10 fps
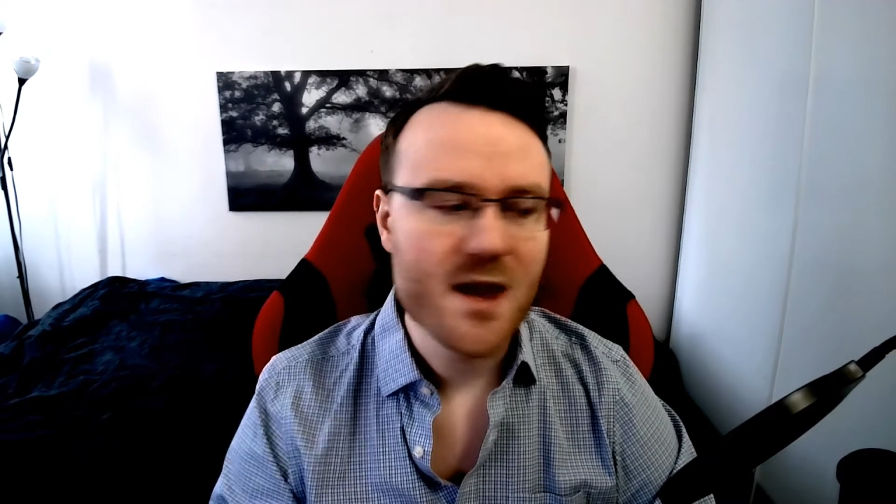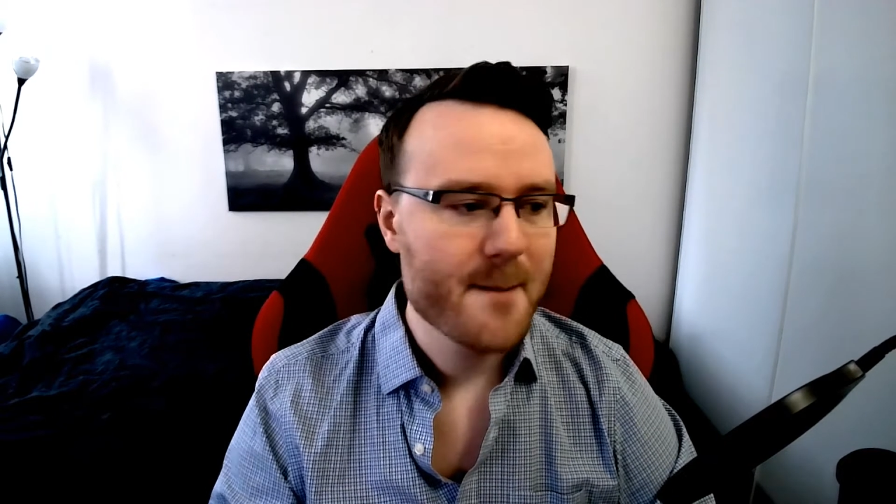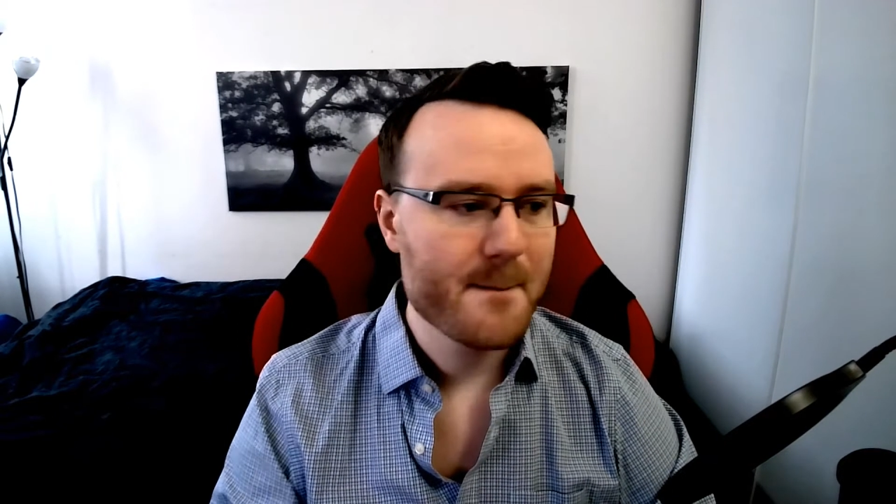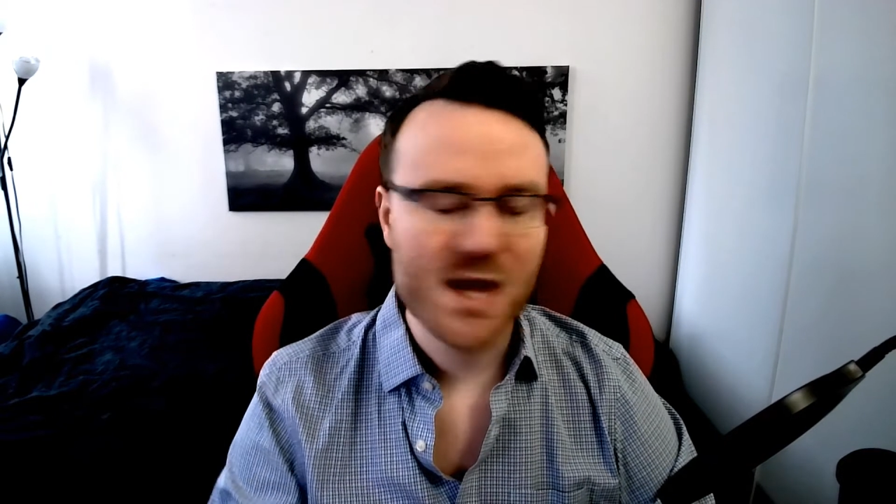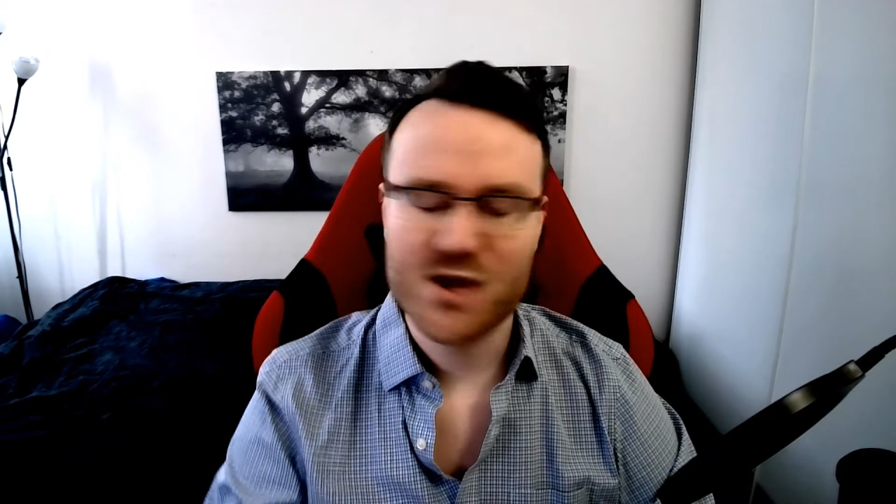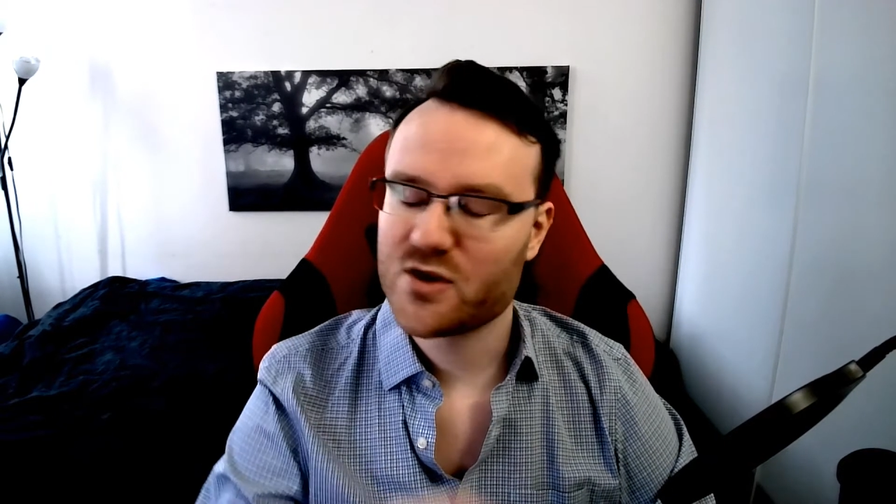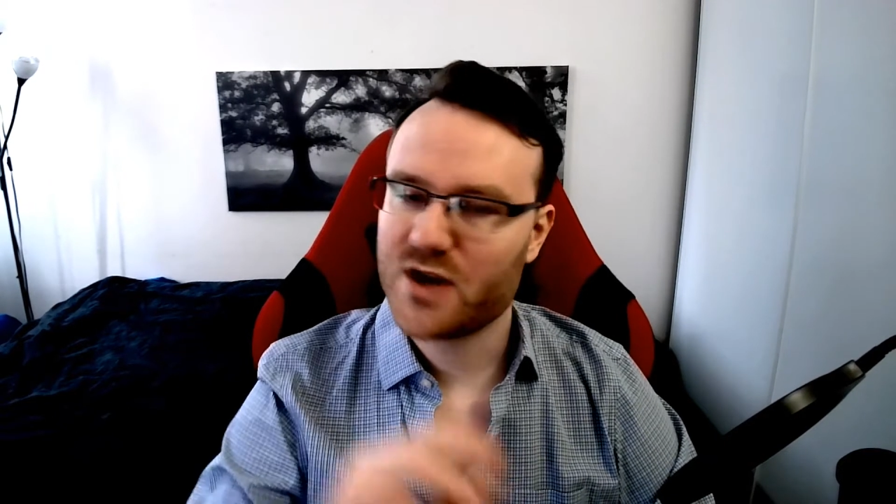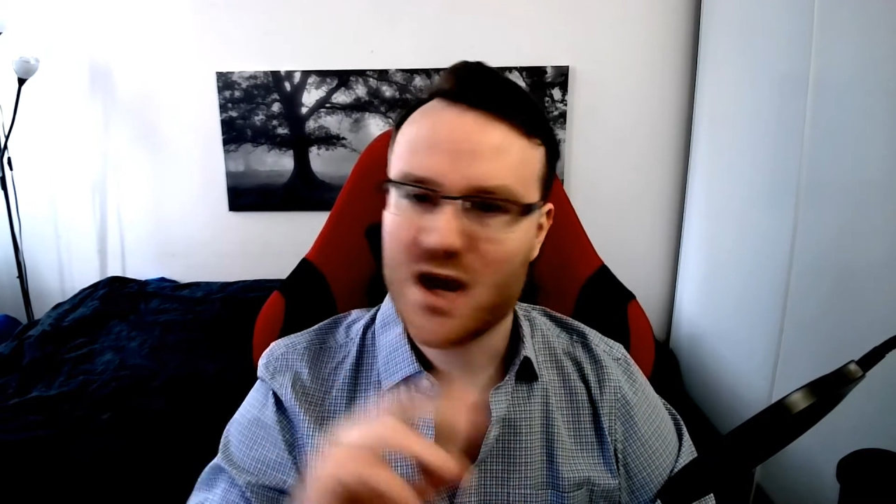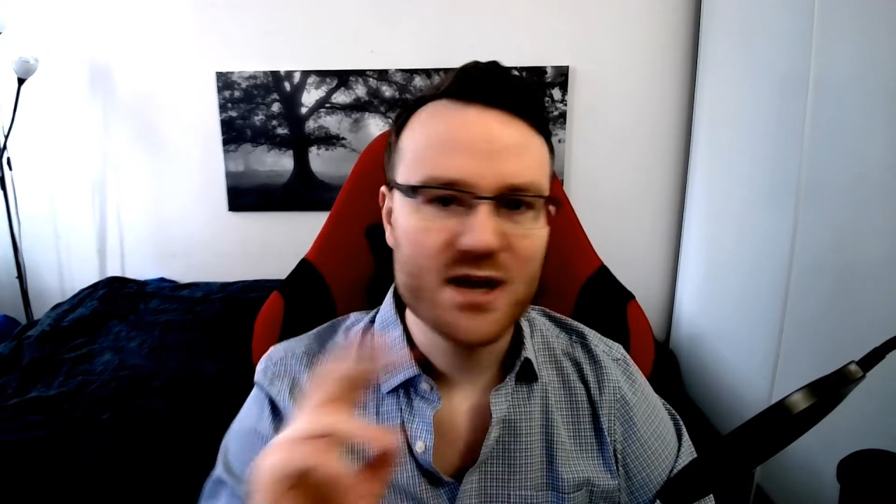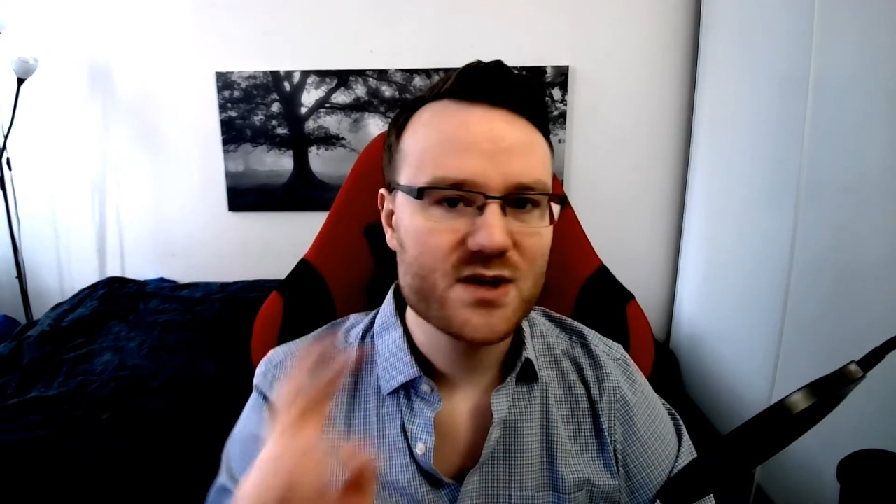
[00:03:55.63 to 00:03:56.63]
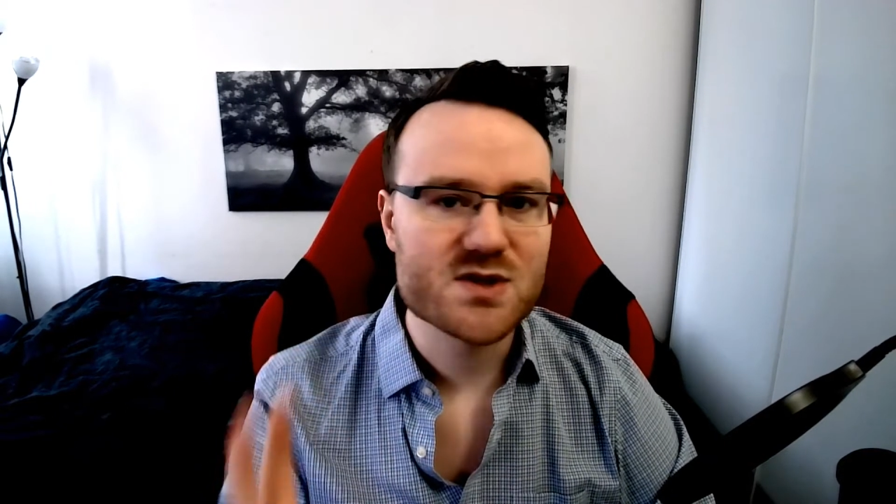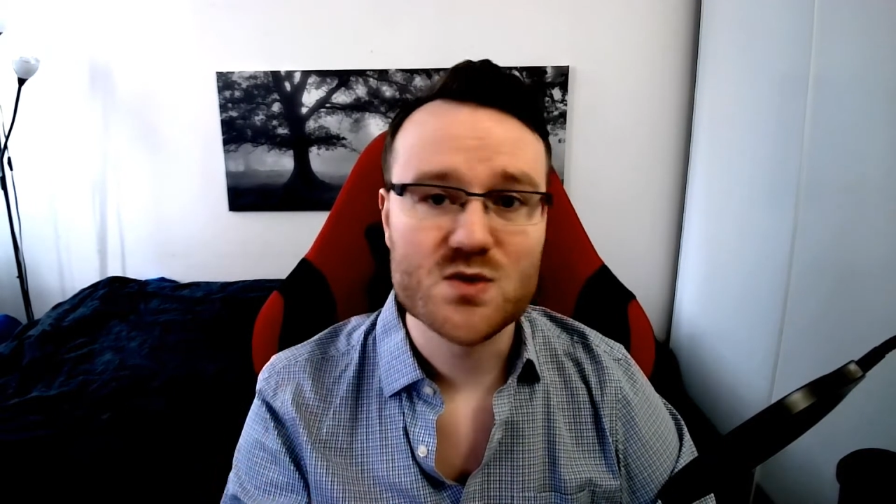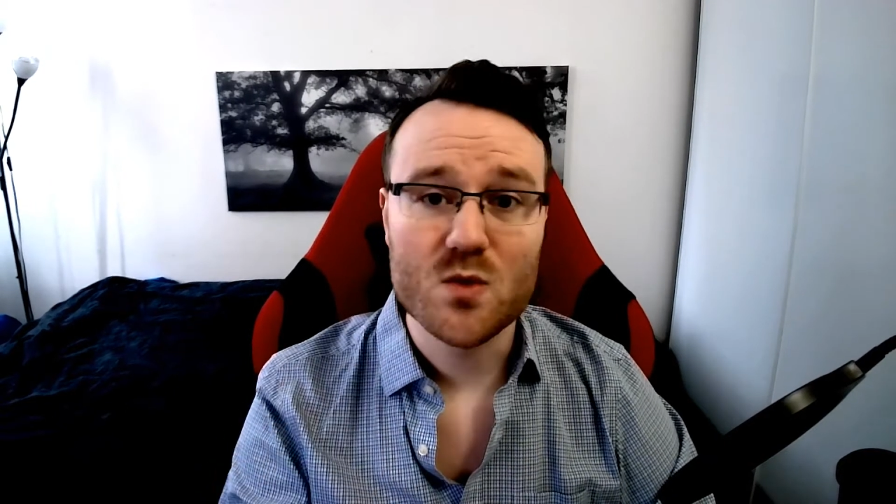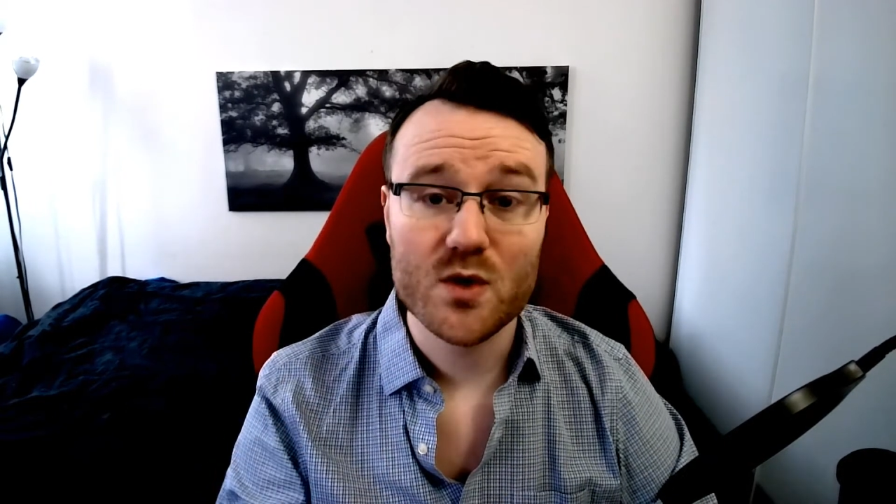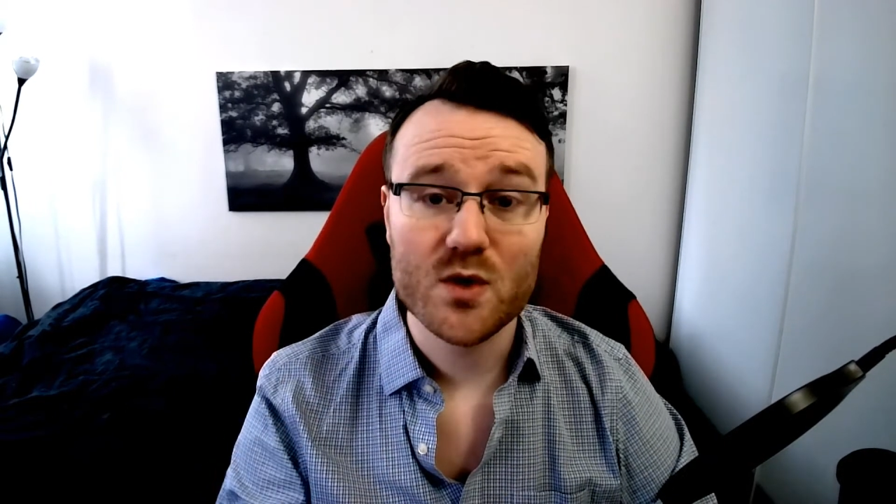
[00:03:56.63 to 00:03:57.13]
make your entire
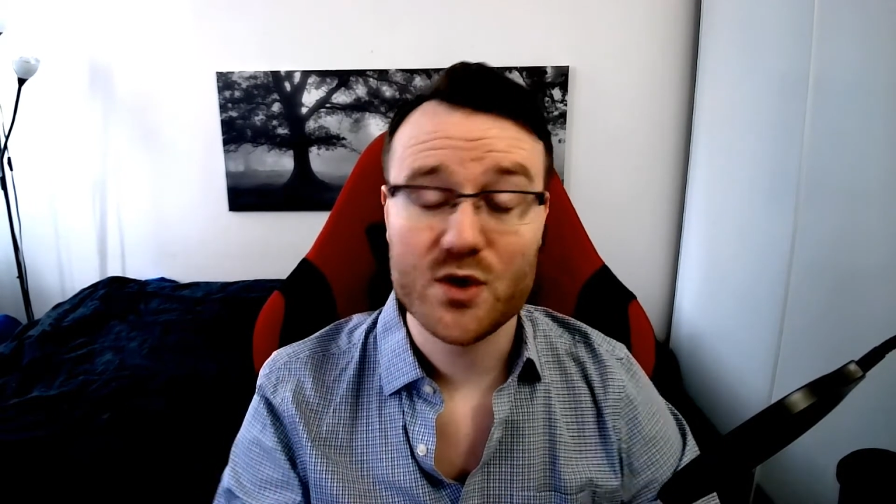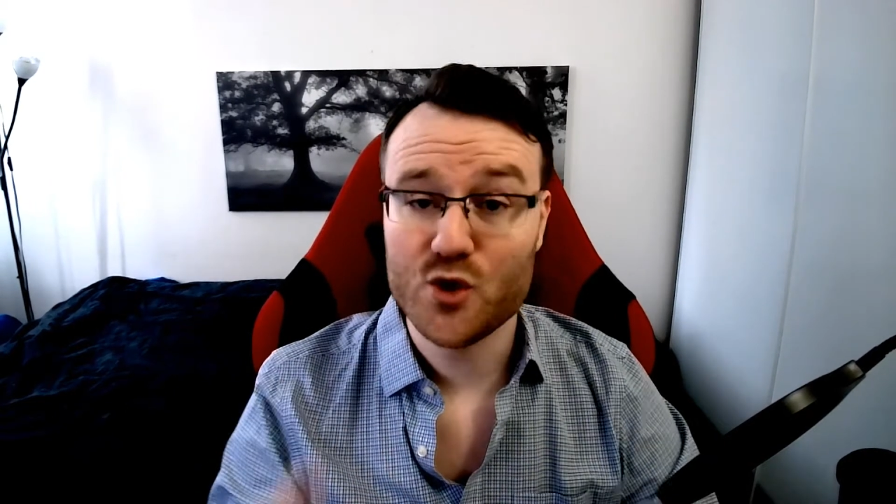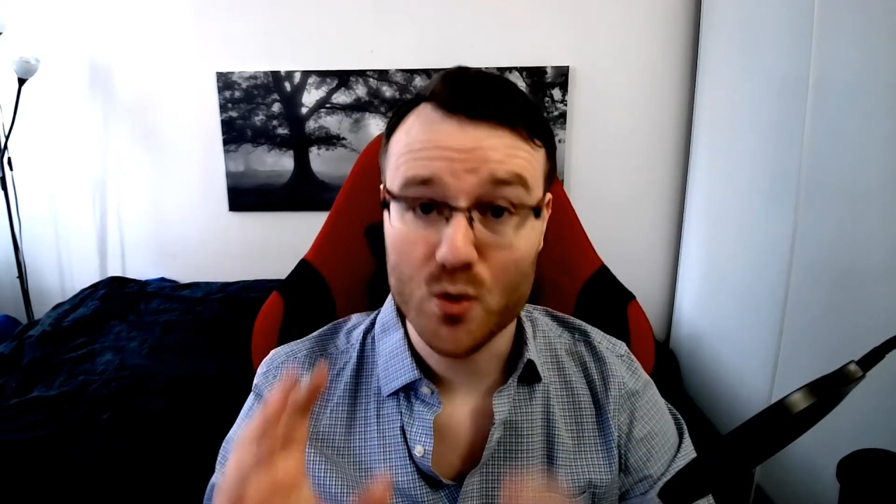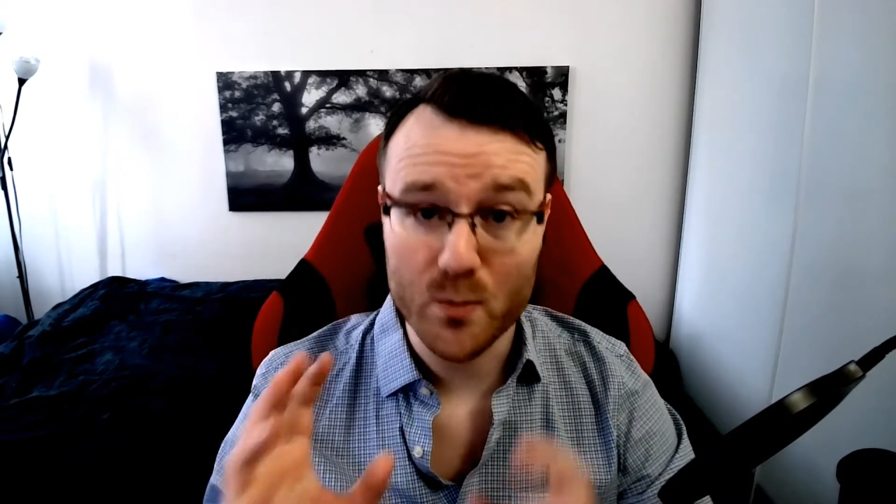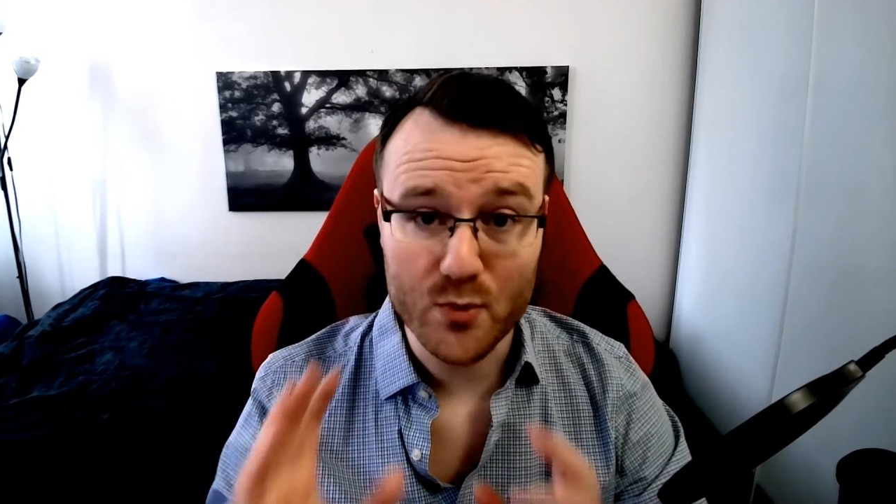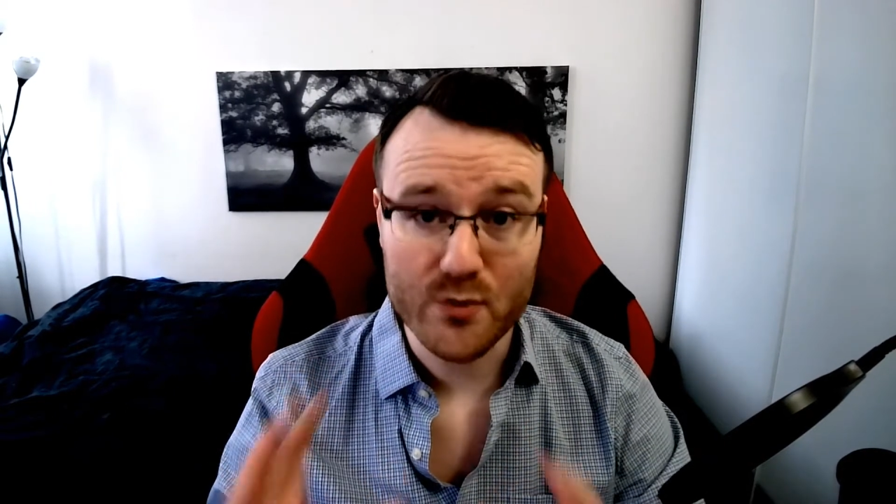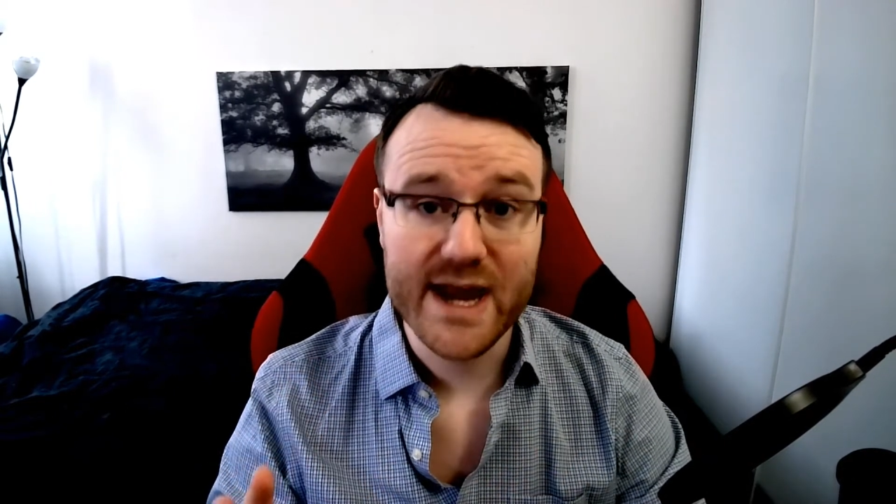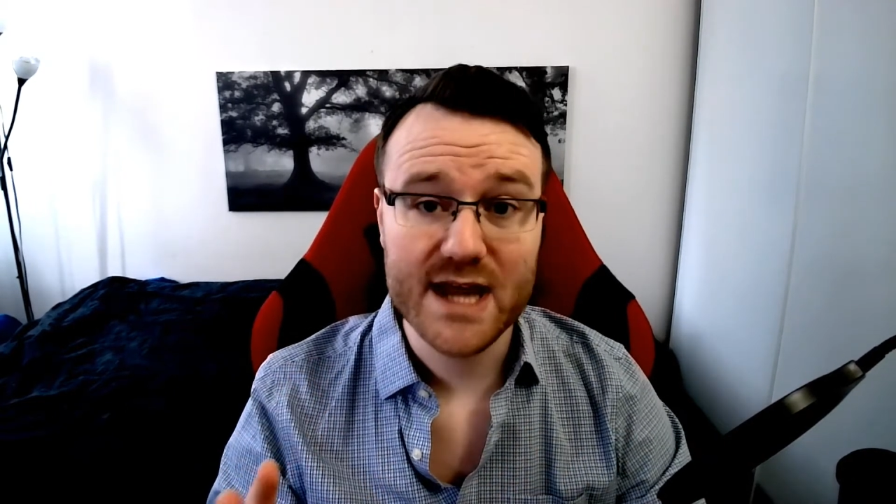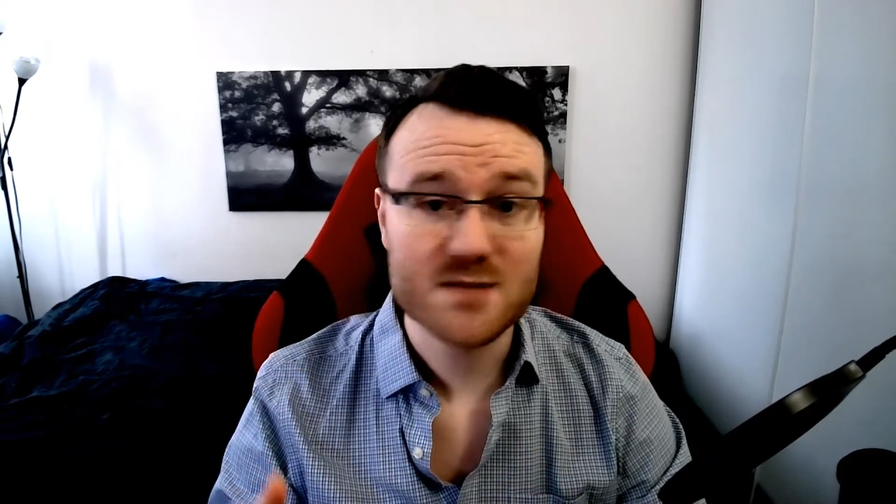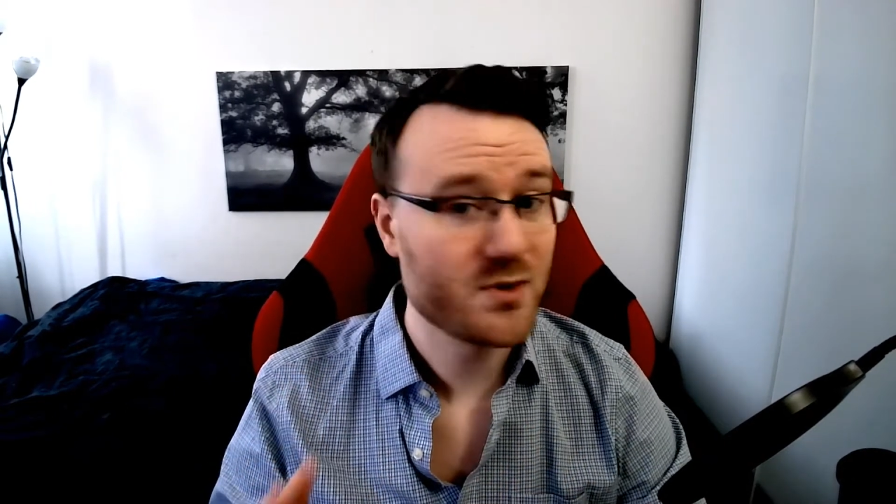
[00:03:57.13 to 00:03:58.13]
store your brand,